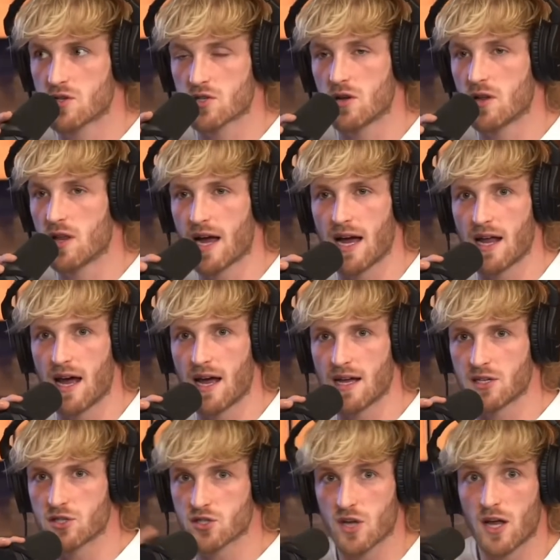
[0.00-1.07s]
So like
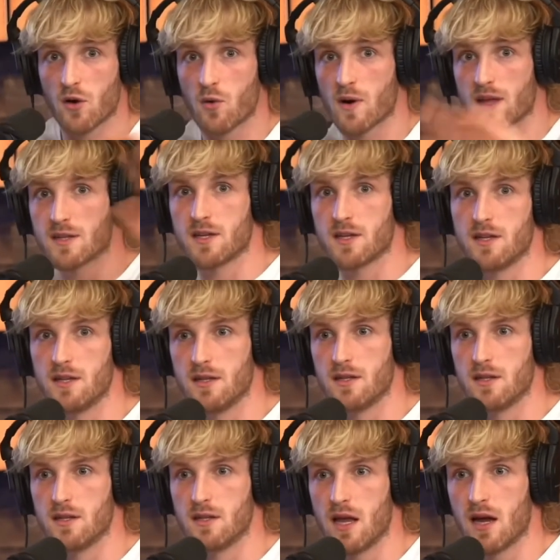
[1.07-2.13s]
I don't want to get the
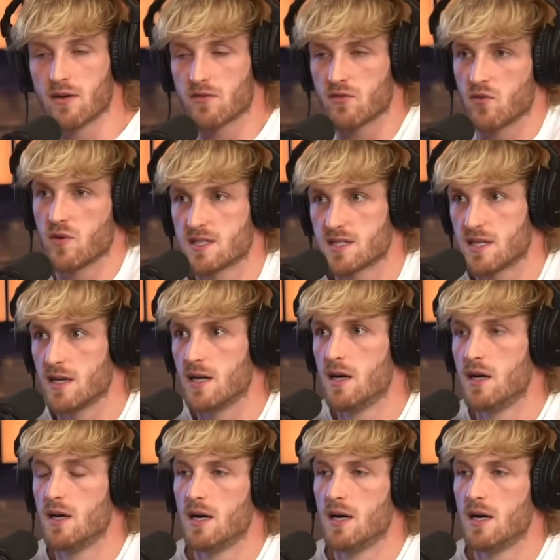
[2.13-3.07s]
narrative twisted.